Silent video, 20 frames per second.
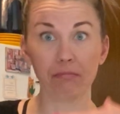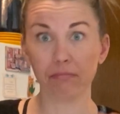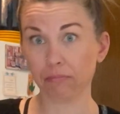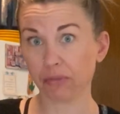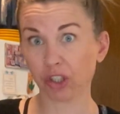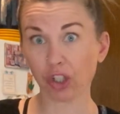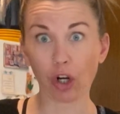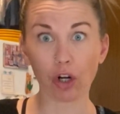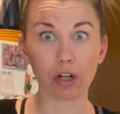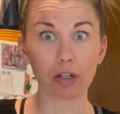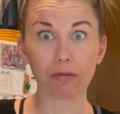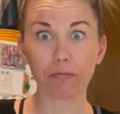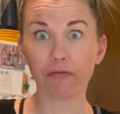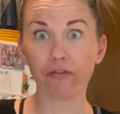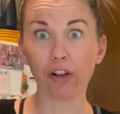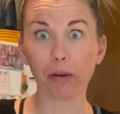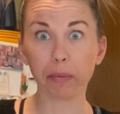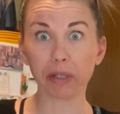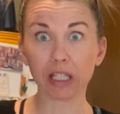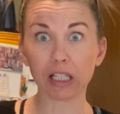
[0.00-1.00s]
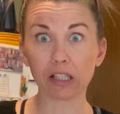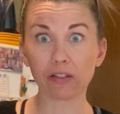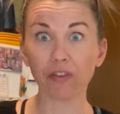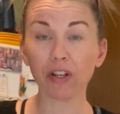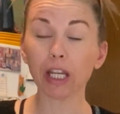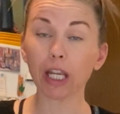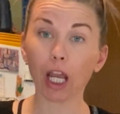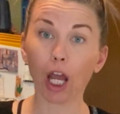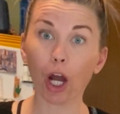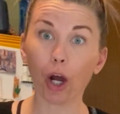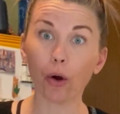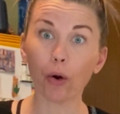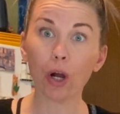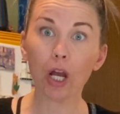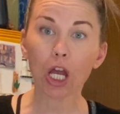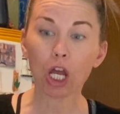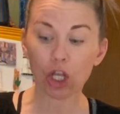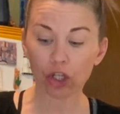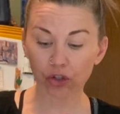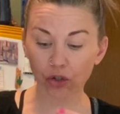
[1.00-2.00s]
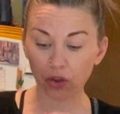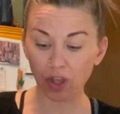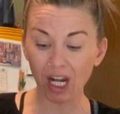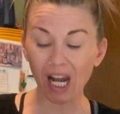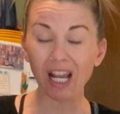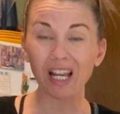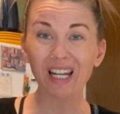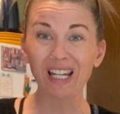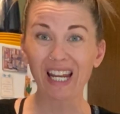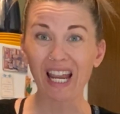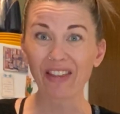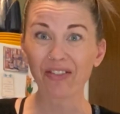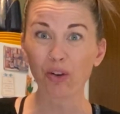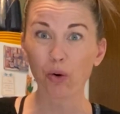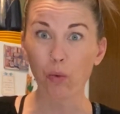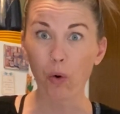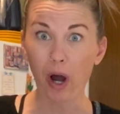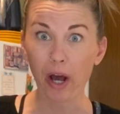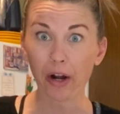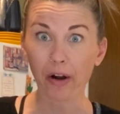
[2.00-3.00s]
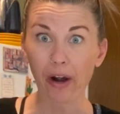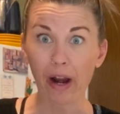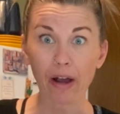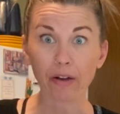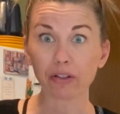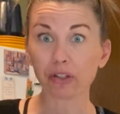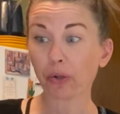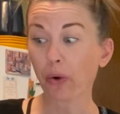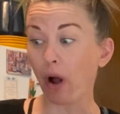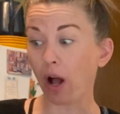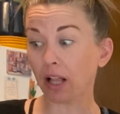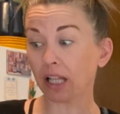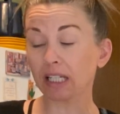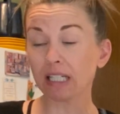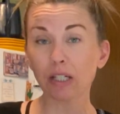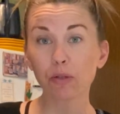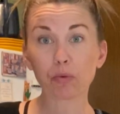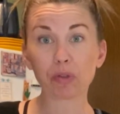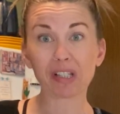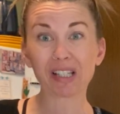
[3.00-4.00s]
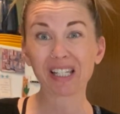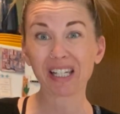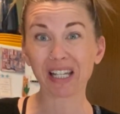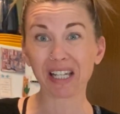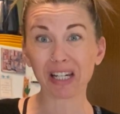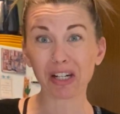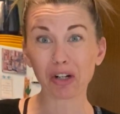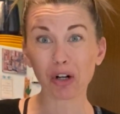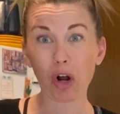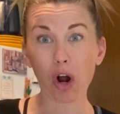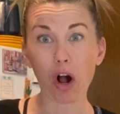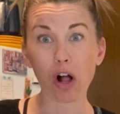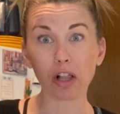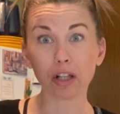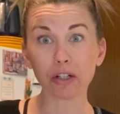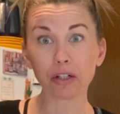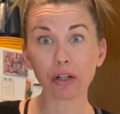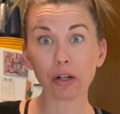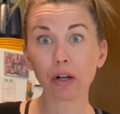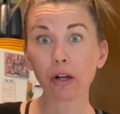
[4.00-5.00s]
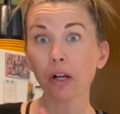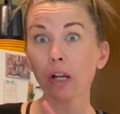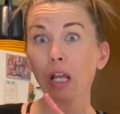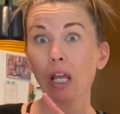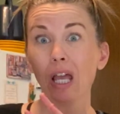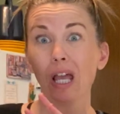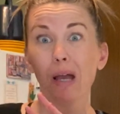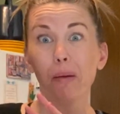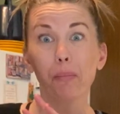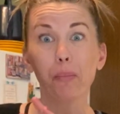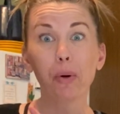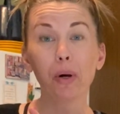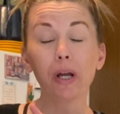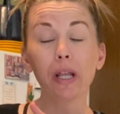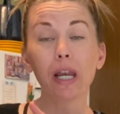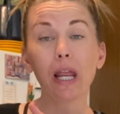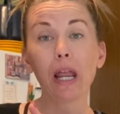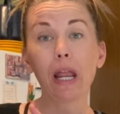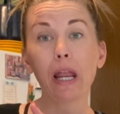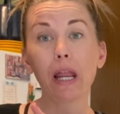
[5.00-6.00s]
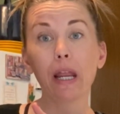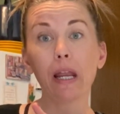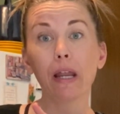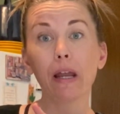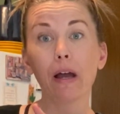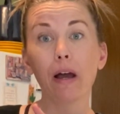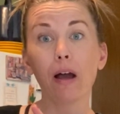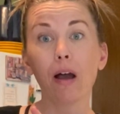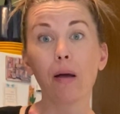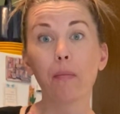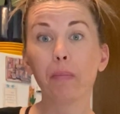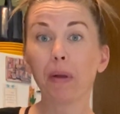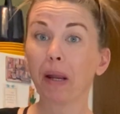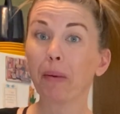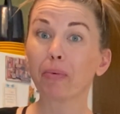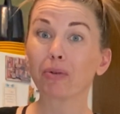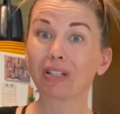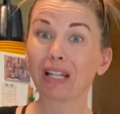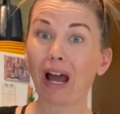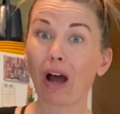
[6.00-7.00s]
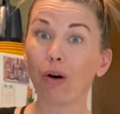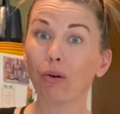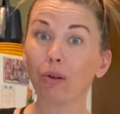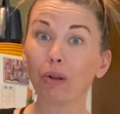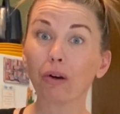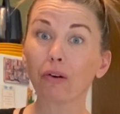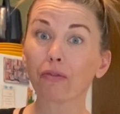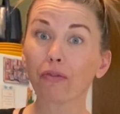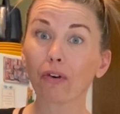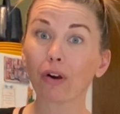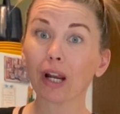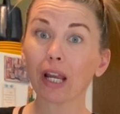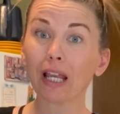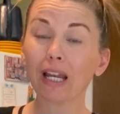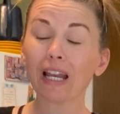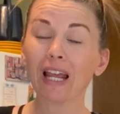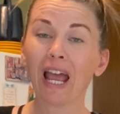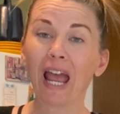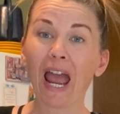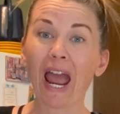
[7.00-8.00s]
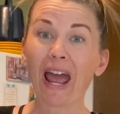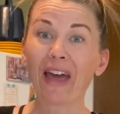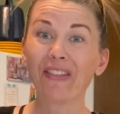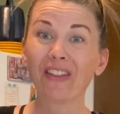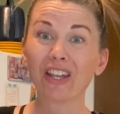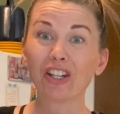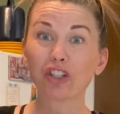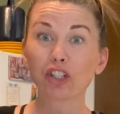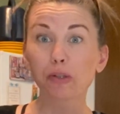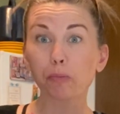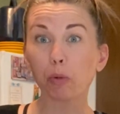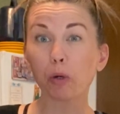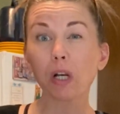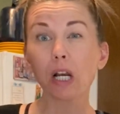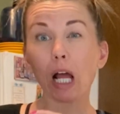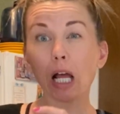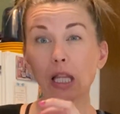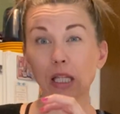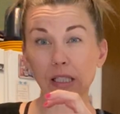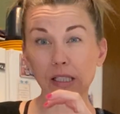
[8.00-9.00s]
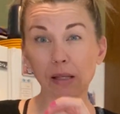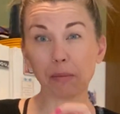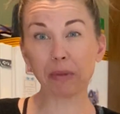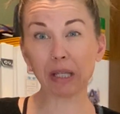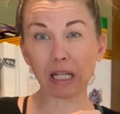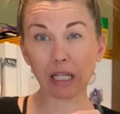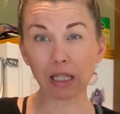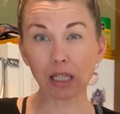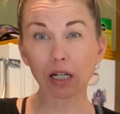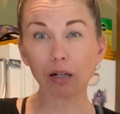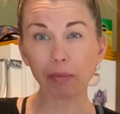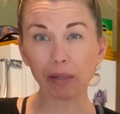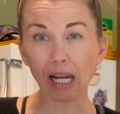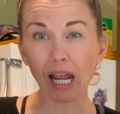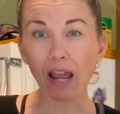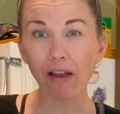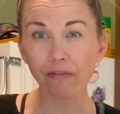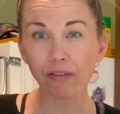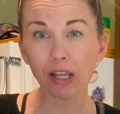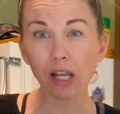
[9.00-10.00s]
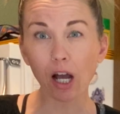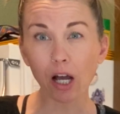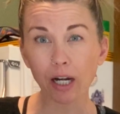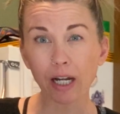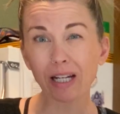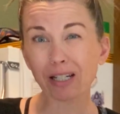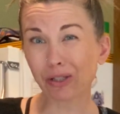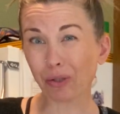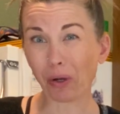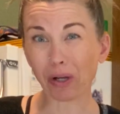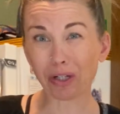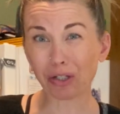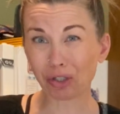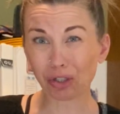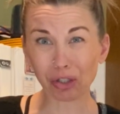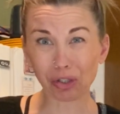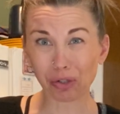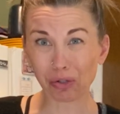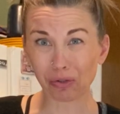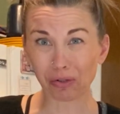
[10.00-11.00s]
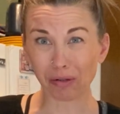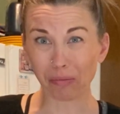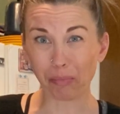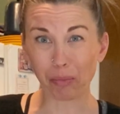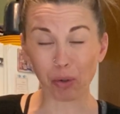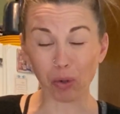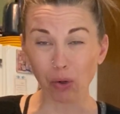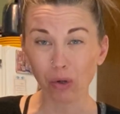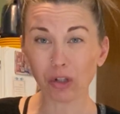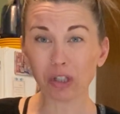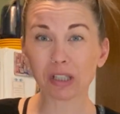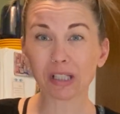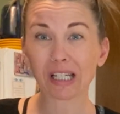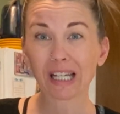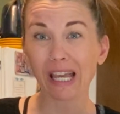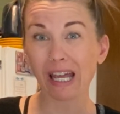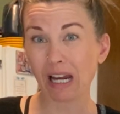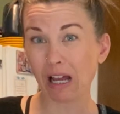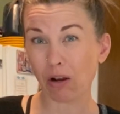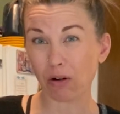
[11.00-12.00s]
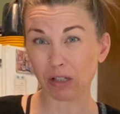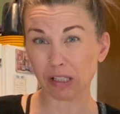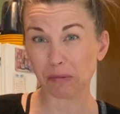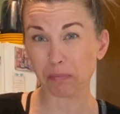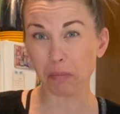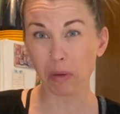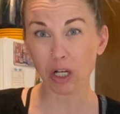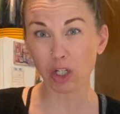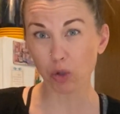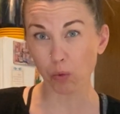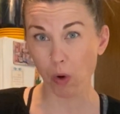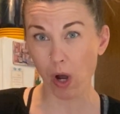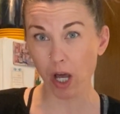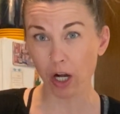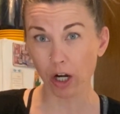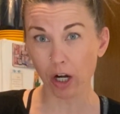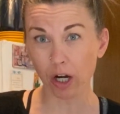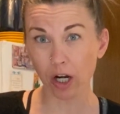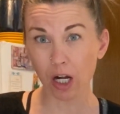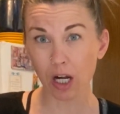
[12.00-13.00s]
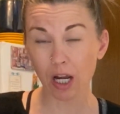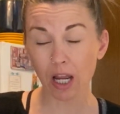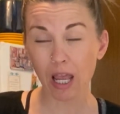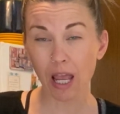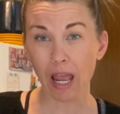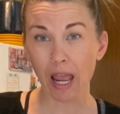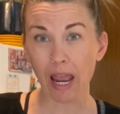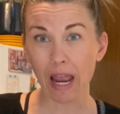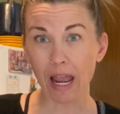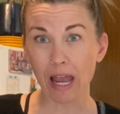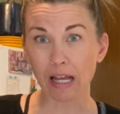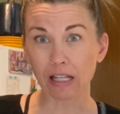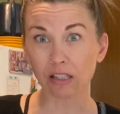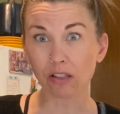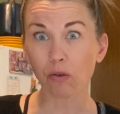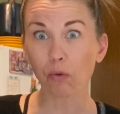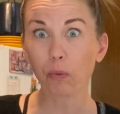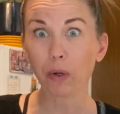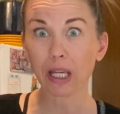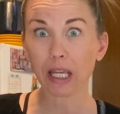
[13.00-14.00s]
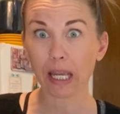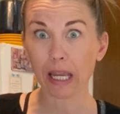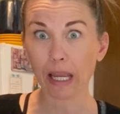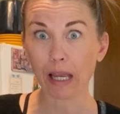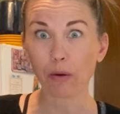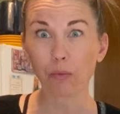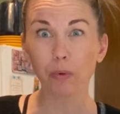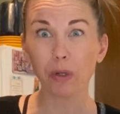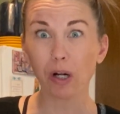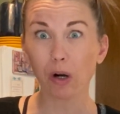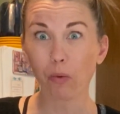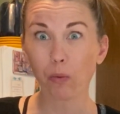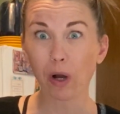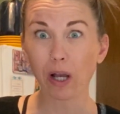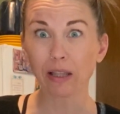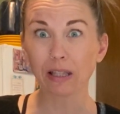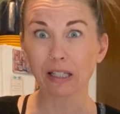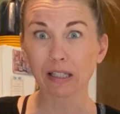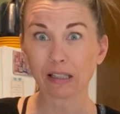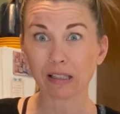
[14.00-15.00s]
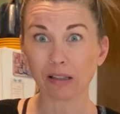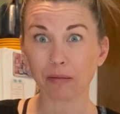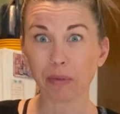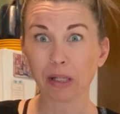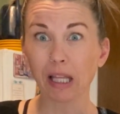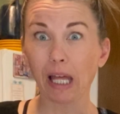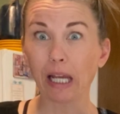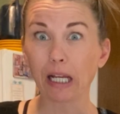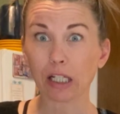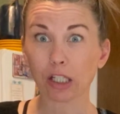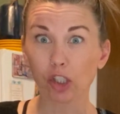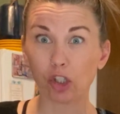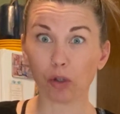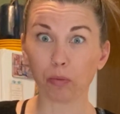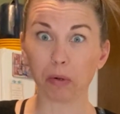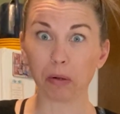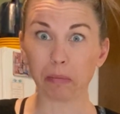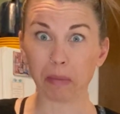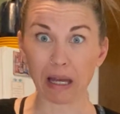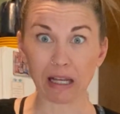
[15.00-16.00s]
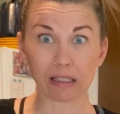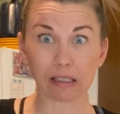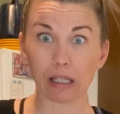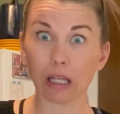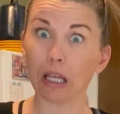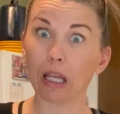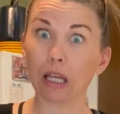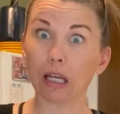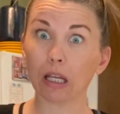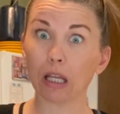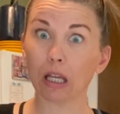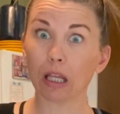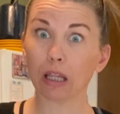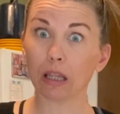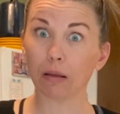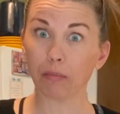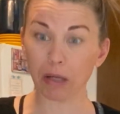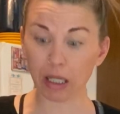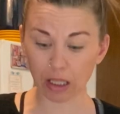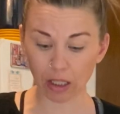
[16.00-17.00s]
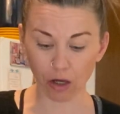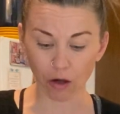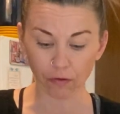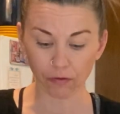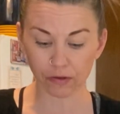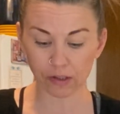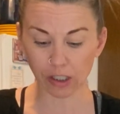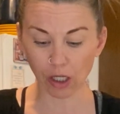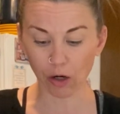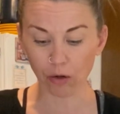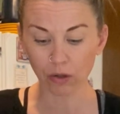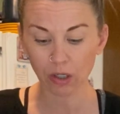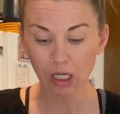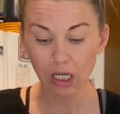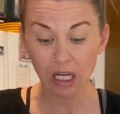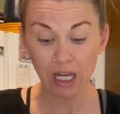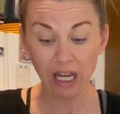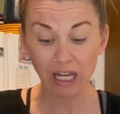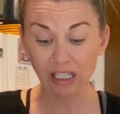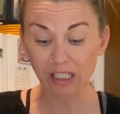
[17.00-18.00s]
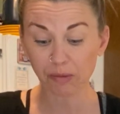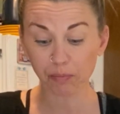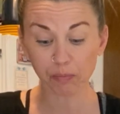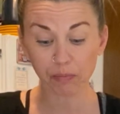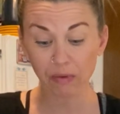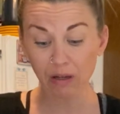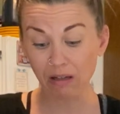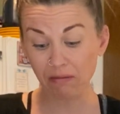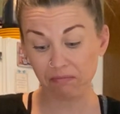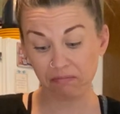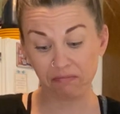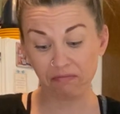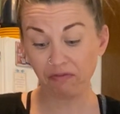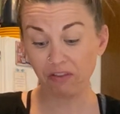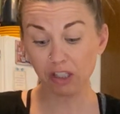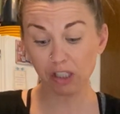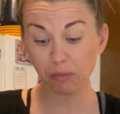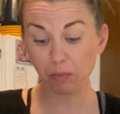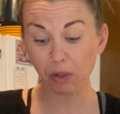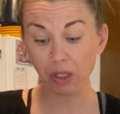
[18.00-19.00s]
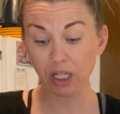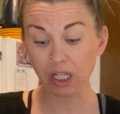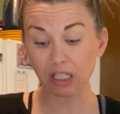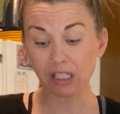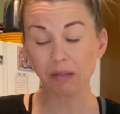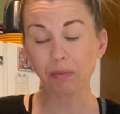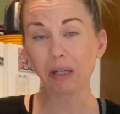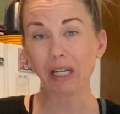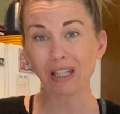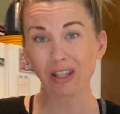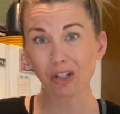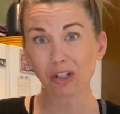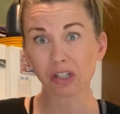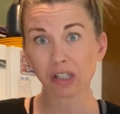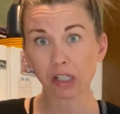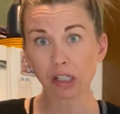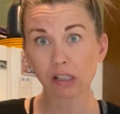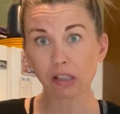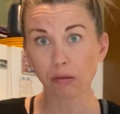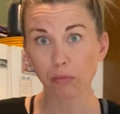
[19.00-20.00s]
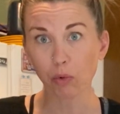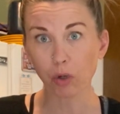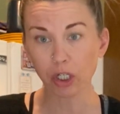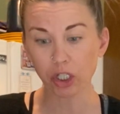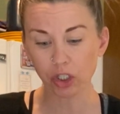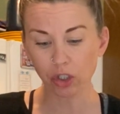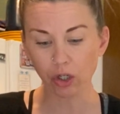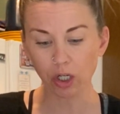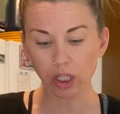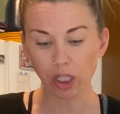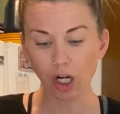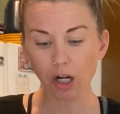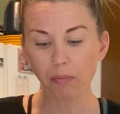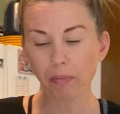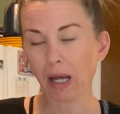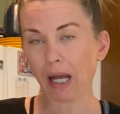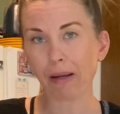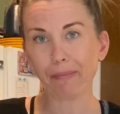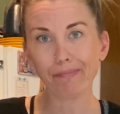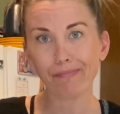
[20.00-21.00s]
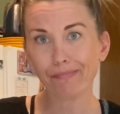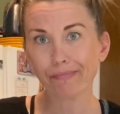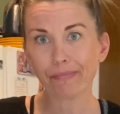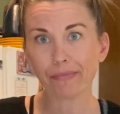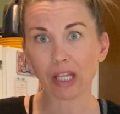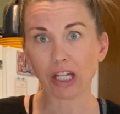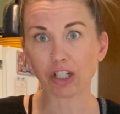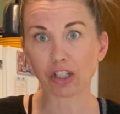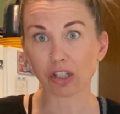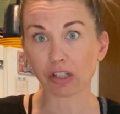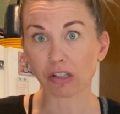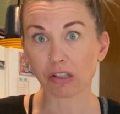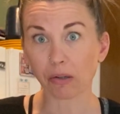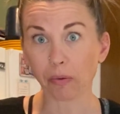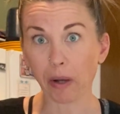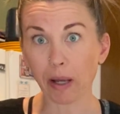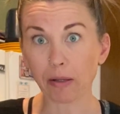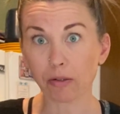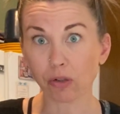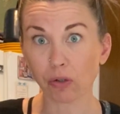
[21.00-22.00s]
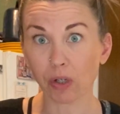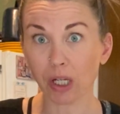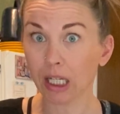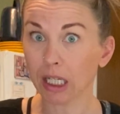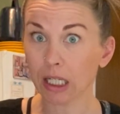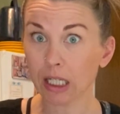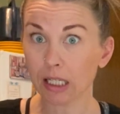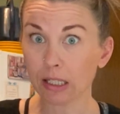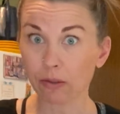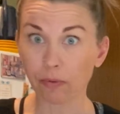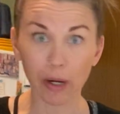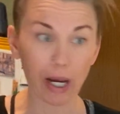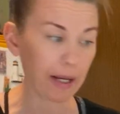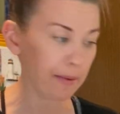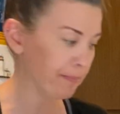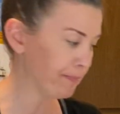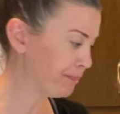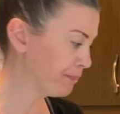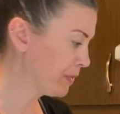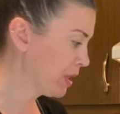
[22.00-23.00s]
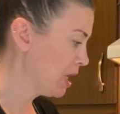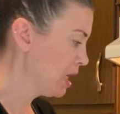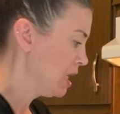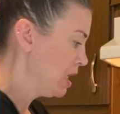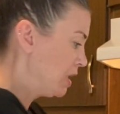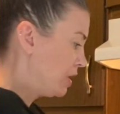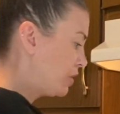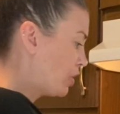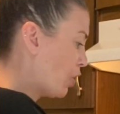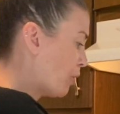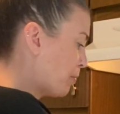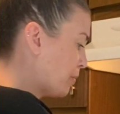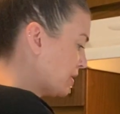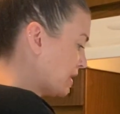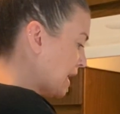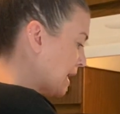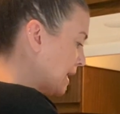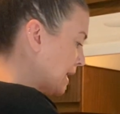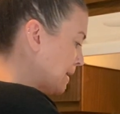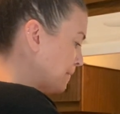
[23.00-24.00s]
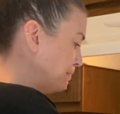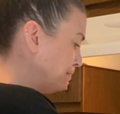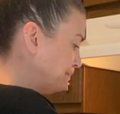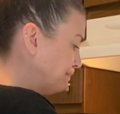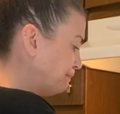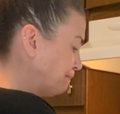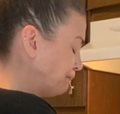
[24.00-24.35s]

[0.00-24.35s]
started filming this video so that I could get the water out. So all I did was stick it in a colander, put a paper towel over it, and then just put something a little bit heavy on it. So I just use a bowl to get out as much water as we can. We don't want this to be like a soupy mess in the meatloaf. So it feels pretty good to me. There's still some moisture in there, but that's just the way zucchini is, right? So put that in.